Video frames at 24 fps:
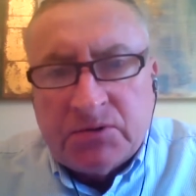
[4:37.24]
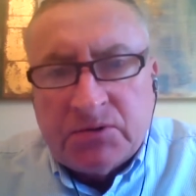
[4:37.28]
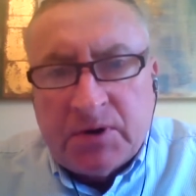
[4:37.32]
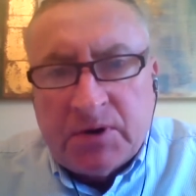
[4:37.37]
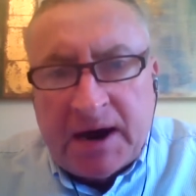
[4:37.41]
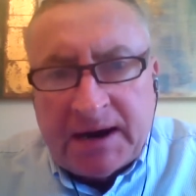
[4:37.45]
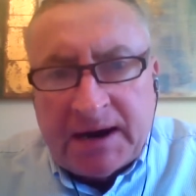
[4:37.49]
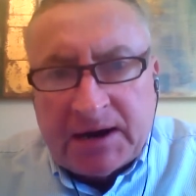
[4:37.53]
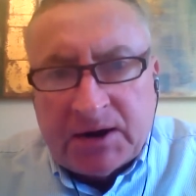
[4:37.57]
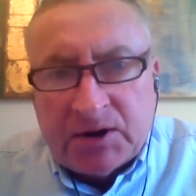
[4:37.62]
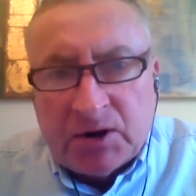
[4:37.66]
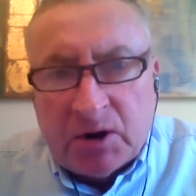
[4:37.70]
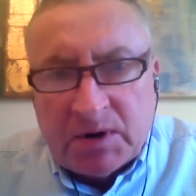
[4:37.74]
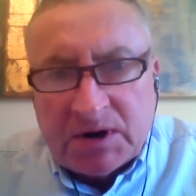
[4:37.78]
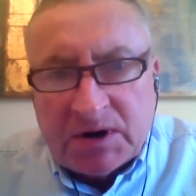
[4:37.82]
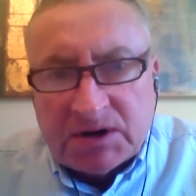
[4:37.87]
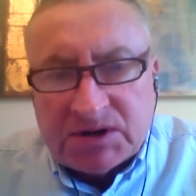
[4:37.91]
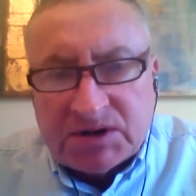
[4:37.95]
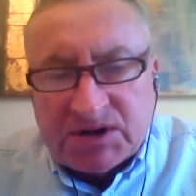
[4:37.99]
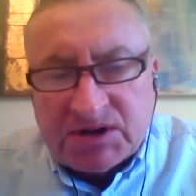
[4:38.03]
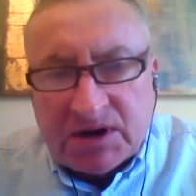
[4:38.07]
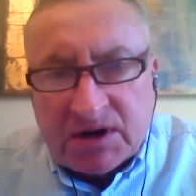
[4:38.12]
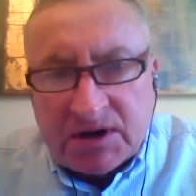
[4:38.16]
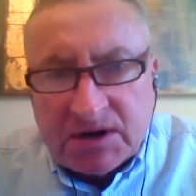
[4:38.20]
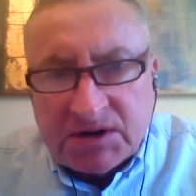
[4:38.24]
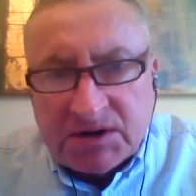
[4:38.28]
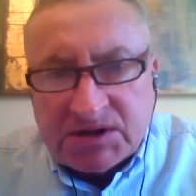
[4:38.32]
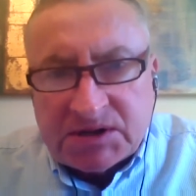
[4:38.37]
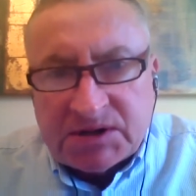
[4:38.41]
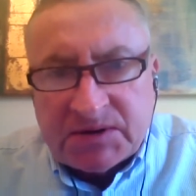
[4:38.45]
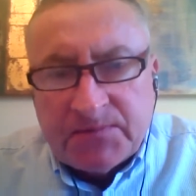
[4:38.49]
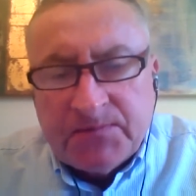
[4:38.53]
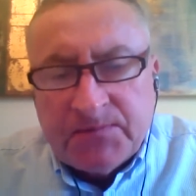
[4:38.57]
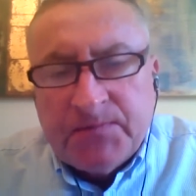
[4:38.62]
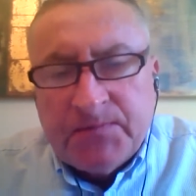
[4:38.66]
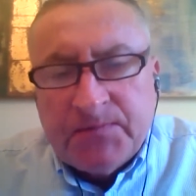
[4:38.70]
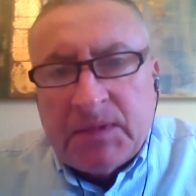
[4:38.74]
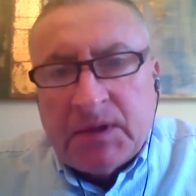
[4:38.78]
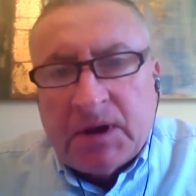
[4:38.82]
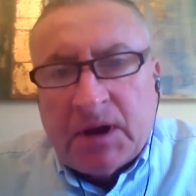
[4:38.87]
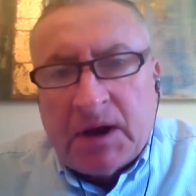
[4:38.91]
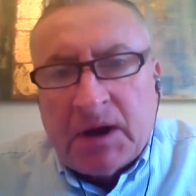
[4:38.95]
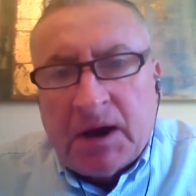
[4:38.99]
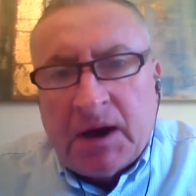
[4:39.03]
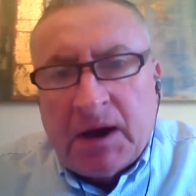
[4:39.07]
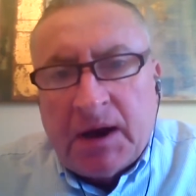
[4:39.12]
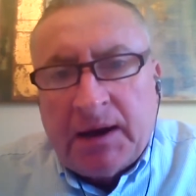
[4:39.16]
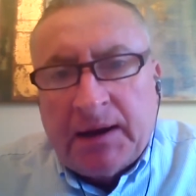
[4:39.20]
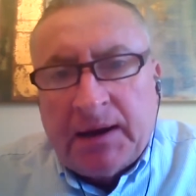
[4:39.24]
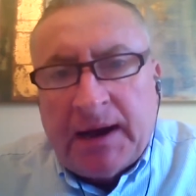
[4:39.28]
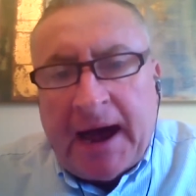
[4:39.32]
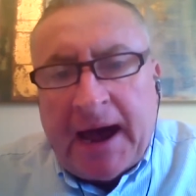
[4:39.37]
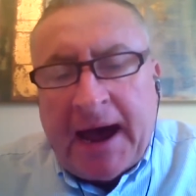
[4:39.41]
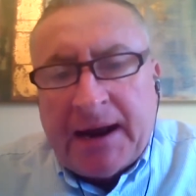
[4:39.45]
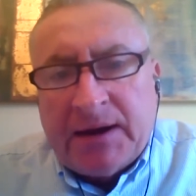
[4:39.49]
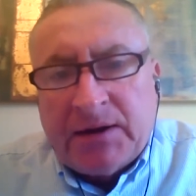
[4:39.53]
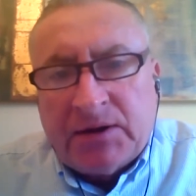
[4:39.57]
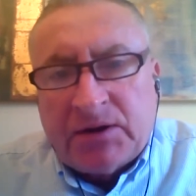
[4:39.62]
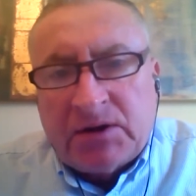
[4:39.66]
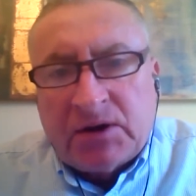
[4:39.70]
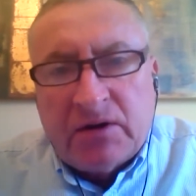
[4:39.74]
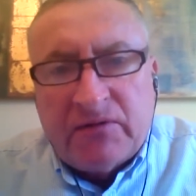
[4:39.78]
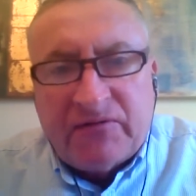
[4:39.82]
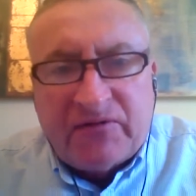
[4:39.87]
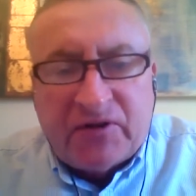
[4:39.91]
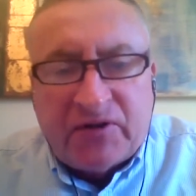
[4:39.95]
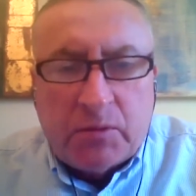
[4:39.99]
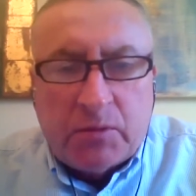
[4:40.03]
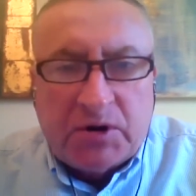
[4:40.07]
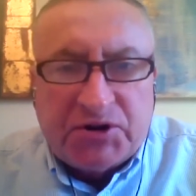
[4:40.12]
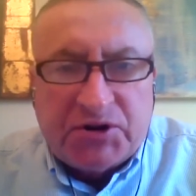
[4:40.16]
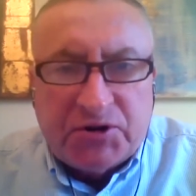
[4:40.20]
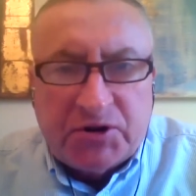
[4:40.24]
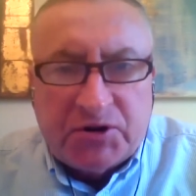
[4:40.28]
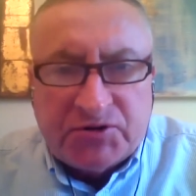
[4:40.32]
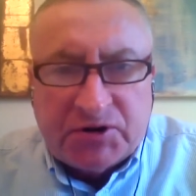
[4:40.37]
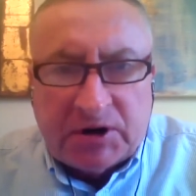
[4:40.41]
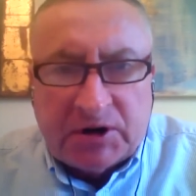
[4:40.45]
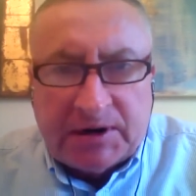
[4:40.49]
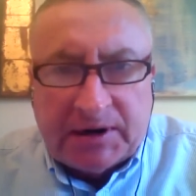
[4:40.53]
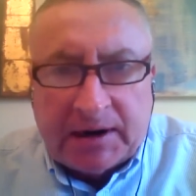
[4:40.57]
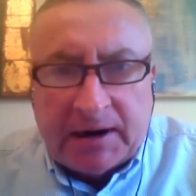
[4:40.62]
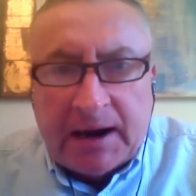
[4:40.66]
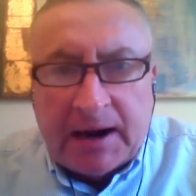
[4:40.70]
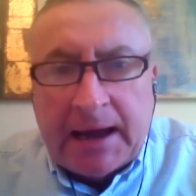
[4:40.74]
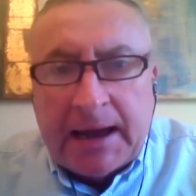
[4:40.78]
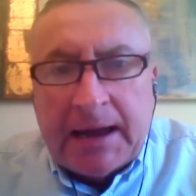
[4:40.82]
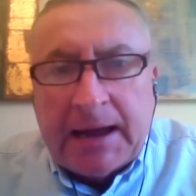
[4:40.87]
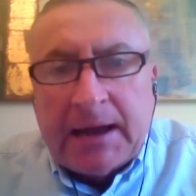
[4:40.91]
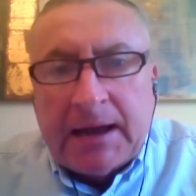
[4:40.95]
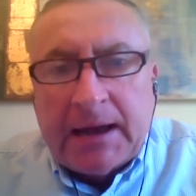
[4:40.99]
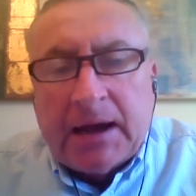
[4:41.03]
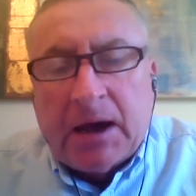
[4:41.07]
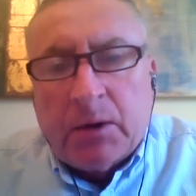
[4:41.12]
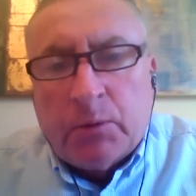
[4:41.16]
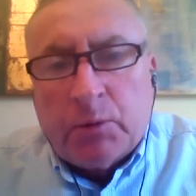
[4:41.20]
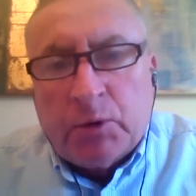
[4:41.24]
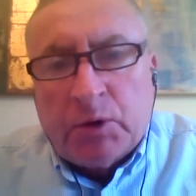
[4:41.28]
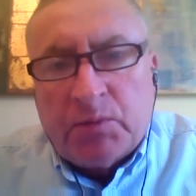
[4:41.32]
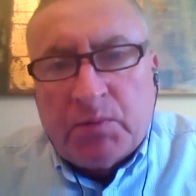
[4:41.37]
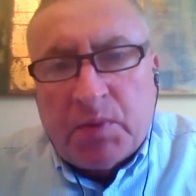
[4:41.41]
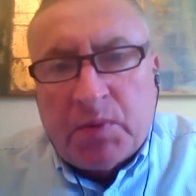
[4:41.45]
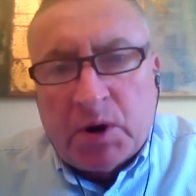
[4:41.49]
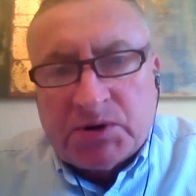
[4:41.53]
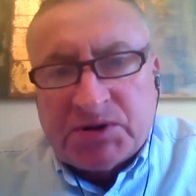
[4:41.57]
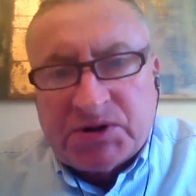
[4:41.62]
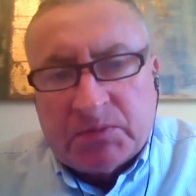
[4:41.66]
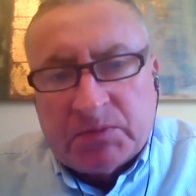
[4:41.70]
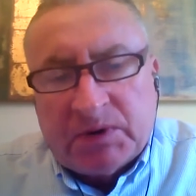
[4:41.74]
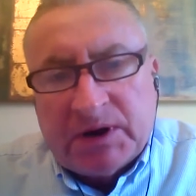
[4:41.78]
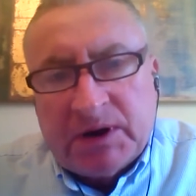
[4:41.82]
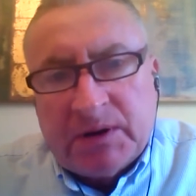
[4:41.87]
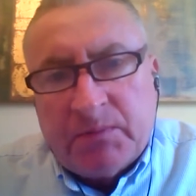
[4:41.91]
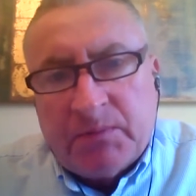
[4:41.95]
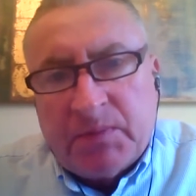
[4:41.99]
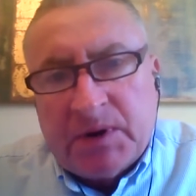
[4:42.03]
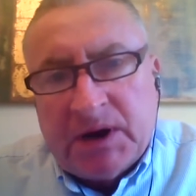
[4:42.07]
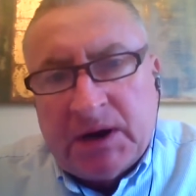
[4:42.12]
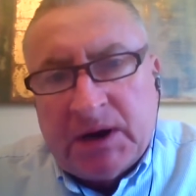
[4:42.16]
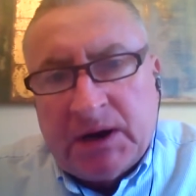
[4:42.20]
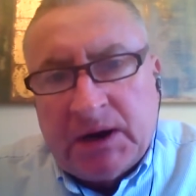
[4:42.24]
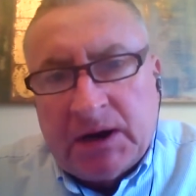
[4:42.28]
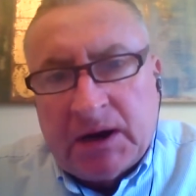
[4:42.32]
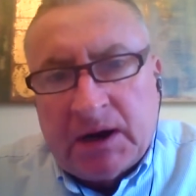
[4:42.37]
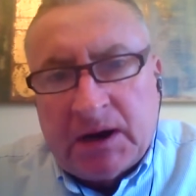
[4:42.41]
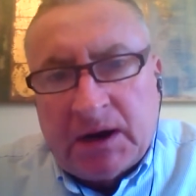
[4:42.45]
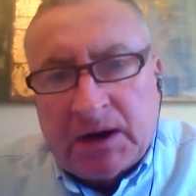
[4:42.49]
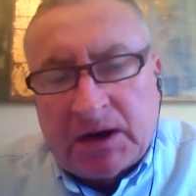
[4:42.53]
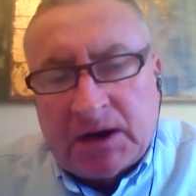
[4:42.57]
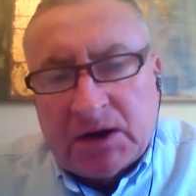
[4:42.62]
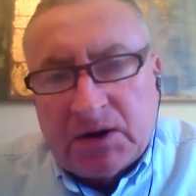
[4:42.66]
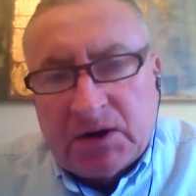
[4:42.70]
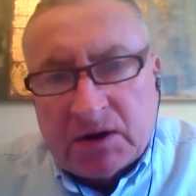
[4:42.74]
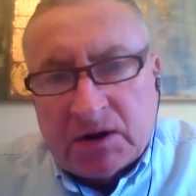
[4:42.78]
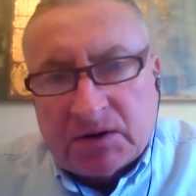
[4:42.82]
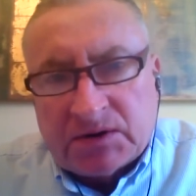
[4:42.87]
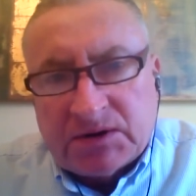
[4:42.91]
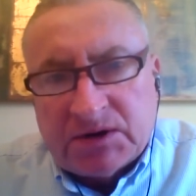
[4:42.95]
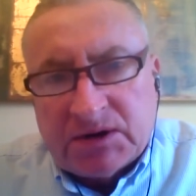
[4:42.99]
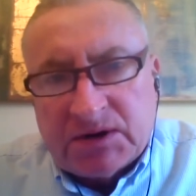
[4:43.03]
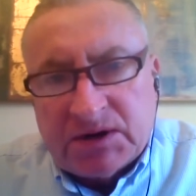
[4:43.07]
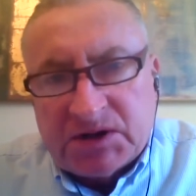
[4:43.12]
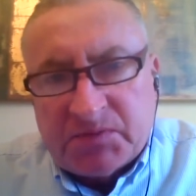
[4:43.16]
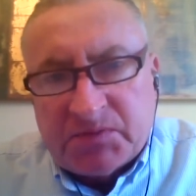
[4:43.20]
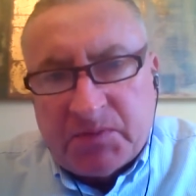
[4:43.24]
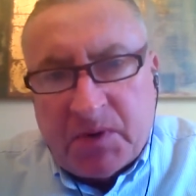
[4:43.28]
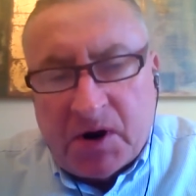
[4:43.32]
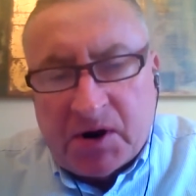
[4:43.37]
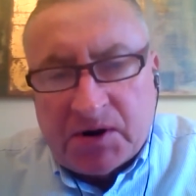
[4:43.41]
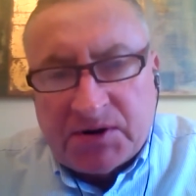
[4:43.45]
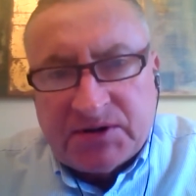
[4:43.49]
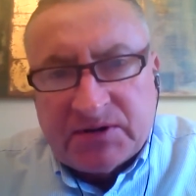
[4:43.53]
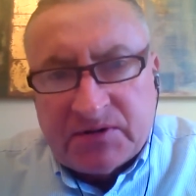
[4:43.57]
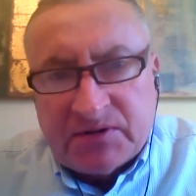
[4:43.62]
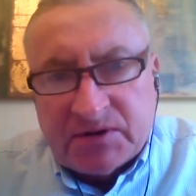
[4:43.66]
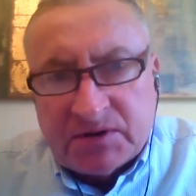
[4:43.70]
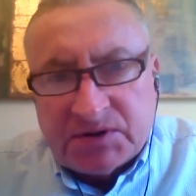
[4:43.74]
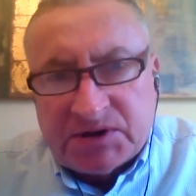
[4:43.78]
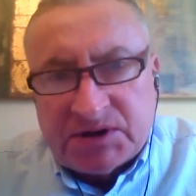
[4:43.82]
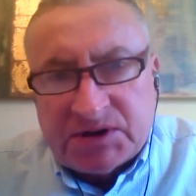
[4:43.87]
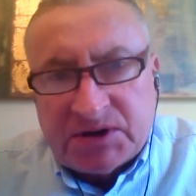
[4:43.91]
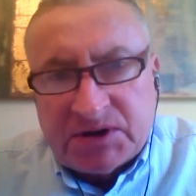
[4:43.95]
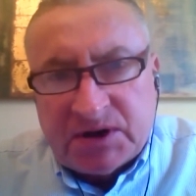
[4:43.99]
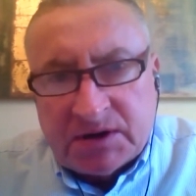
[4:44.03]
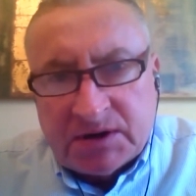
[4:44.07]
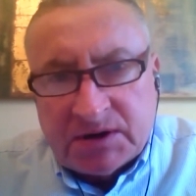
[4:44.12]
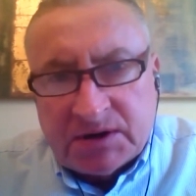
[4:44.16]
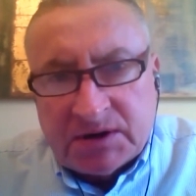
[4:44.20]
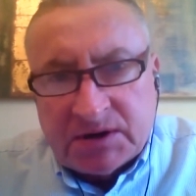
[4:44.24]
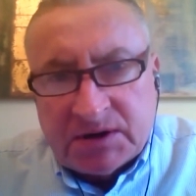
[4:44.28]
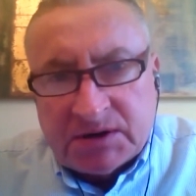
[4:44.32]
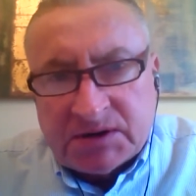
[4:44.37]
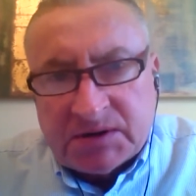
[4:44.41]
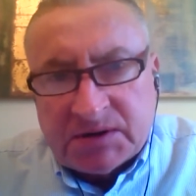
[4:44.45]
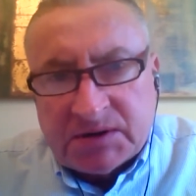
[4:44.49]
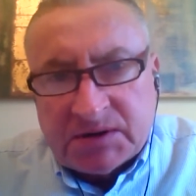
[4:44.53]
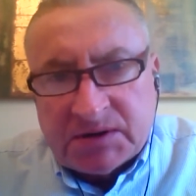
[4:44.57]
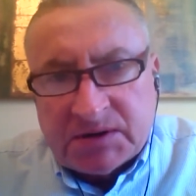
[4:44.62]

economic studies, and confirmatory drilling would possibly be conducted as part of those studies.